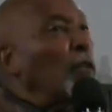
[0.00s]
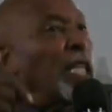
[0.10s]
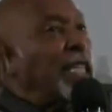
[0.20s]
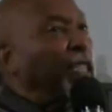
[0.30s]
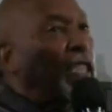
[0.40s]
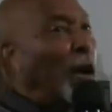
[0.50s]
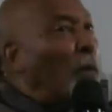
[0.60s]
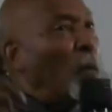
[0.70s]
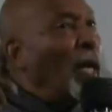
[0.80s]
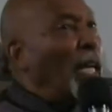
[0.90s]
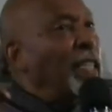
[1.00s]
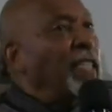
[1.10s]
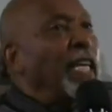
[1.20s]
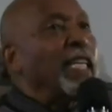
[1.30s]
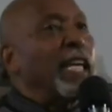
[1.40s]
That's not what I
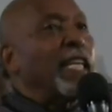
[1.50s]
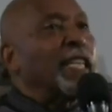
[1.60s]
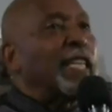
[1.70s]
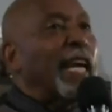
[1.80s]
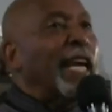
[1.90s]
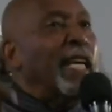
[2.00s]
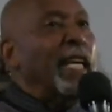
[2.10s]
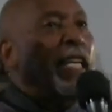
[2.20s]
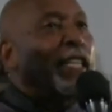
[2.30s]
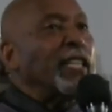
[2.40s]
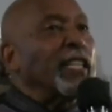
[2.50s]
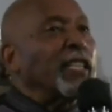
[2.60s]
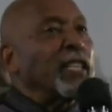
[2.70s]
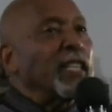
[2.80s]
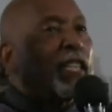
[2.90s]
said. And they
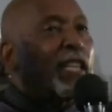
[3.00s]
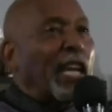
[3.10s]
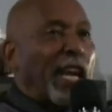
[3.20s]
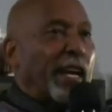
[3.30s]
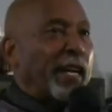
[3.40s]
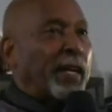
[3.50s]
didn't care.